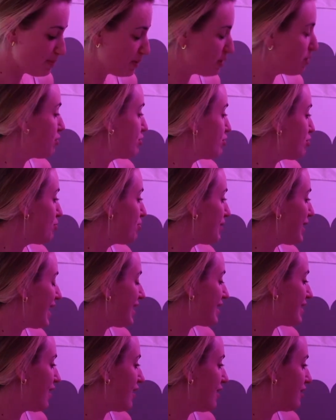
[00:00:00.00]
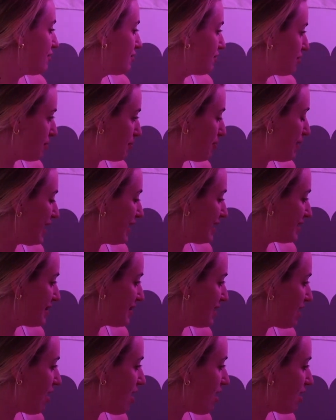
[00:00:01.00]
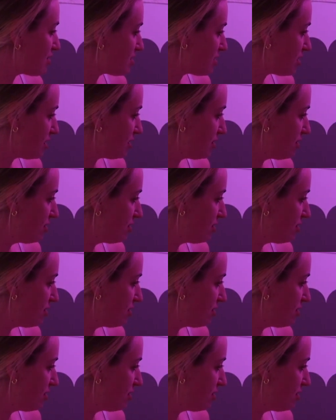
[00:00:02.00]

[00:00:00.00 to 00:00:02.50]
put it on your planner. We're playing in the garden.